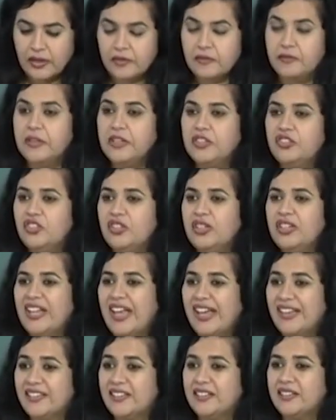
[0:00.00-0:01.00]
Featured
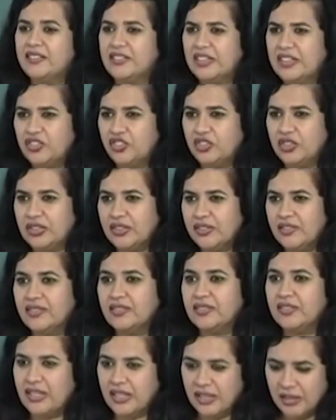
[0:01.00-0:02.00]
existentialist
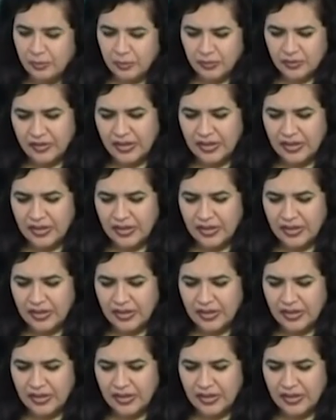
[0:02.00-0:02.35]
themes